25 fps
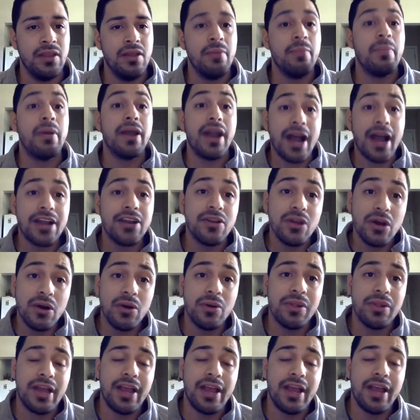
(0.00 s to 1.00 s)
But I know
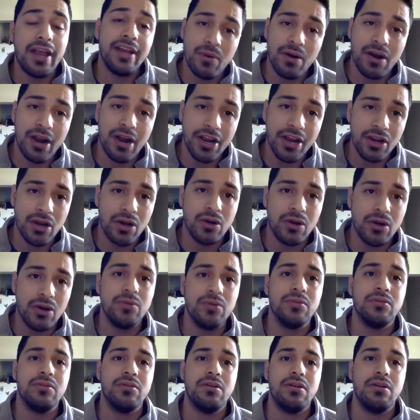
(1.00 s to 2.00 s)
that anywhere I
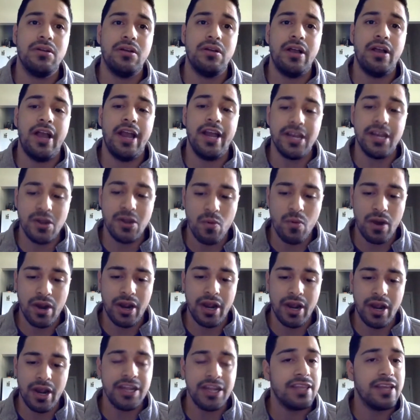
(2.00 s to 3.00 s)
go,
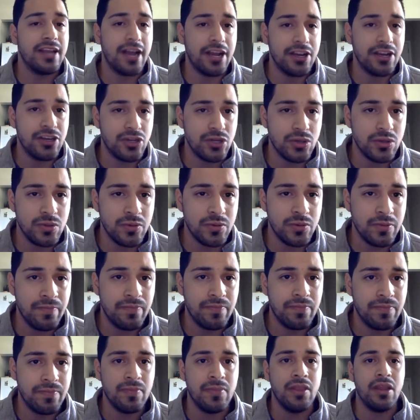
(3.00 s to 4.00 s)
anywhere, anything I do,
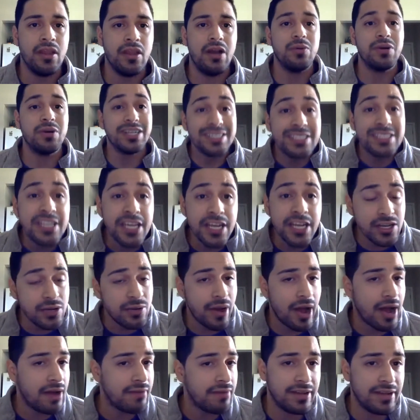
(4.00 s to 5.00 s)
I will continue
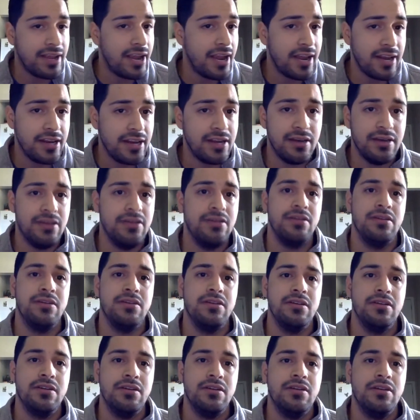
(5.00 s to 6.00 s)
advocating
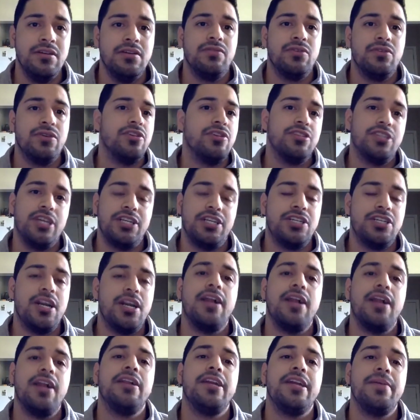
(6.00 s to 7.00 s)
for
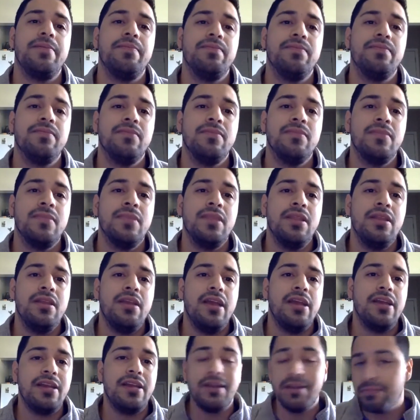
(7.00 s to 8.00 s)
intersectionality.
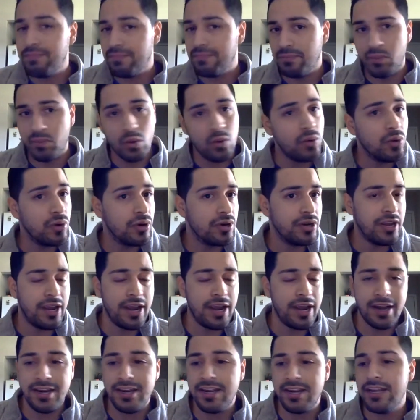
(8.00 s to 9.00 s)
Any board,
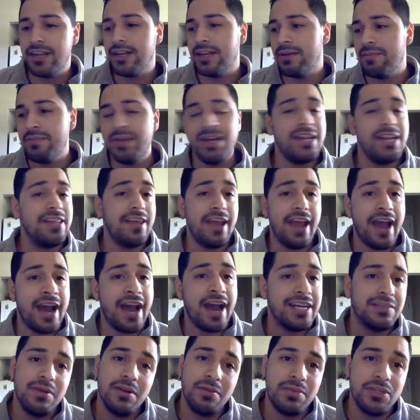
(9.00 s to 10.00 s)
any committee they
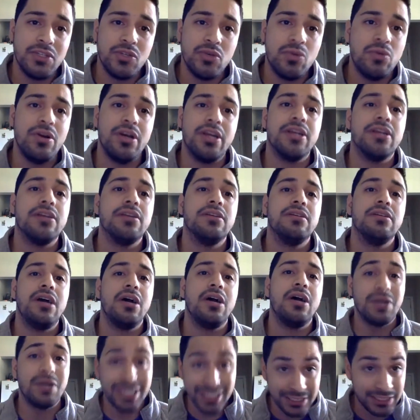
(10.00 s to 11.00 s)
ask me to be joined, I
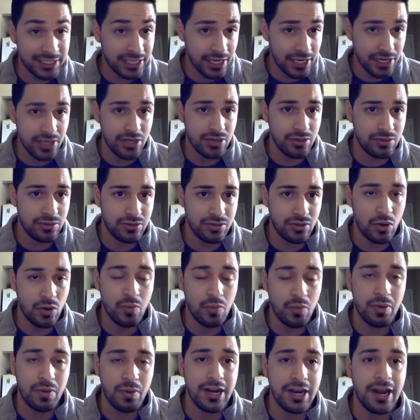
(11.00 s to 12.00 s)
will continue
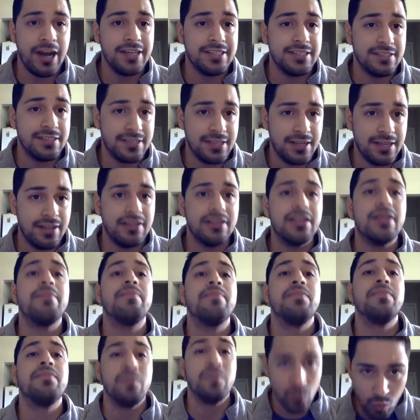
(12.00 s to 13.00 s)
opening eyes and telling them
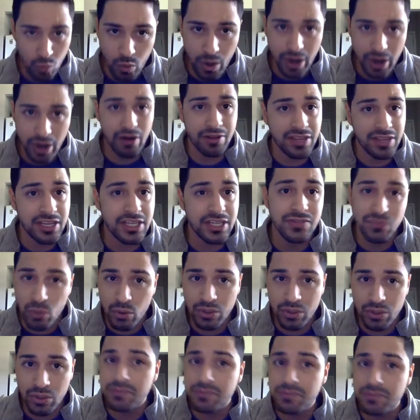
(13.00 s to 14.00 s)
where are these
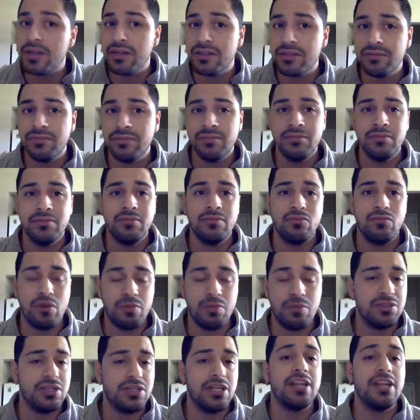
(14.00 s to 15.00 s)
voices being
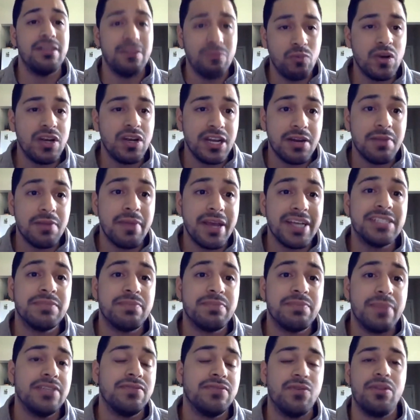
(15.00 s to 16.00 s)
represented. We need to make
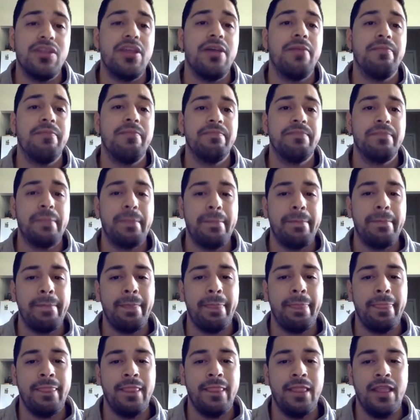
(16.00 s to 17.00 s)
space for them.
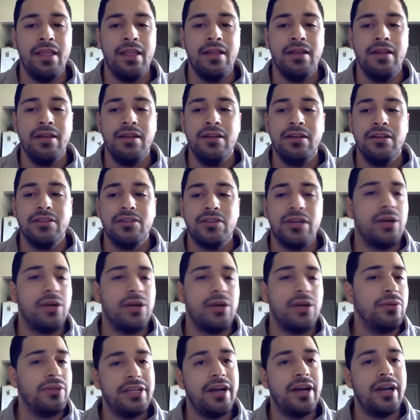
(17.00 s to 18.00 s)
I
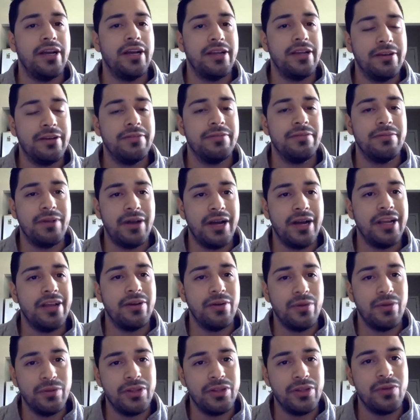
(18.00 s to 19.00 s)
only I can I can
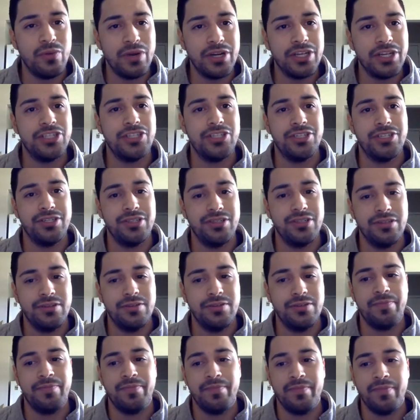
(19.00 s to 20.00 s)
only wish
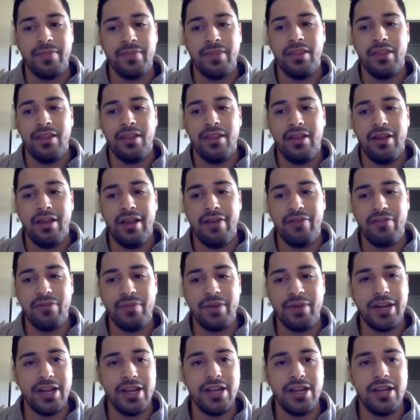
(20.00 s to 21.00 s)

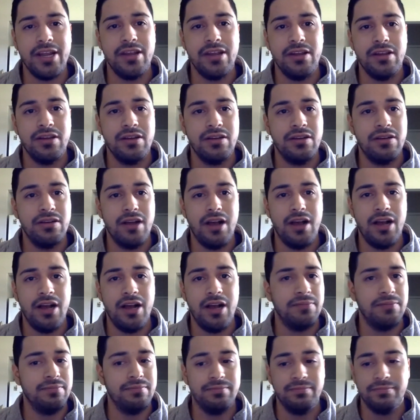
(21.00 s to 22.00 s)
everybody
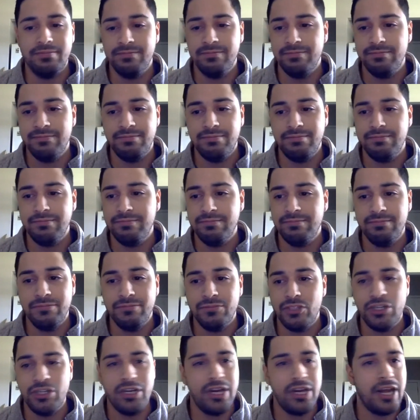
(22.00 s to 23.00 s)
um,
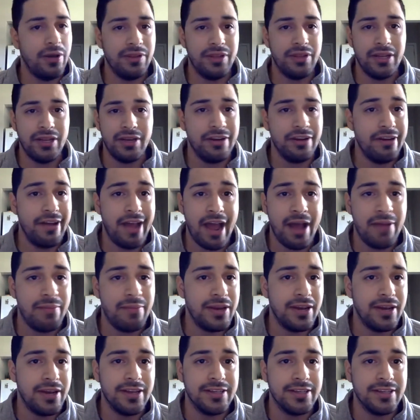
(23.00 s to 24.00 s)
good health and good
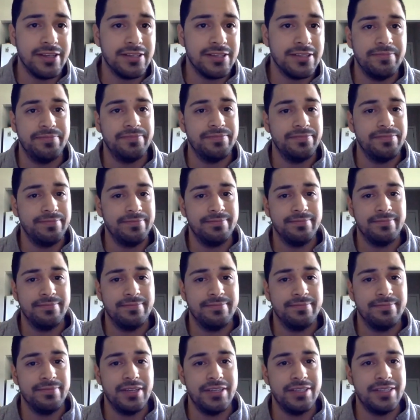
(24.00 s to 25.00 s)
happiness
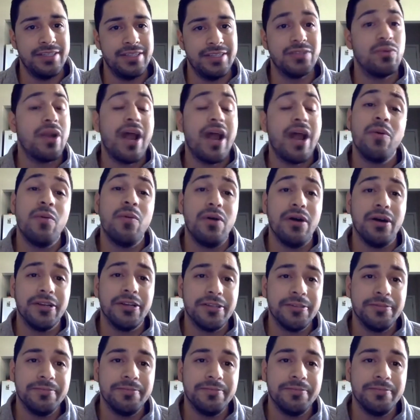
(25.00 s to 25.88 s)
because that's what I want.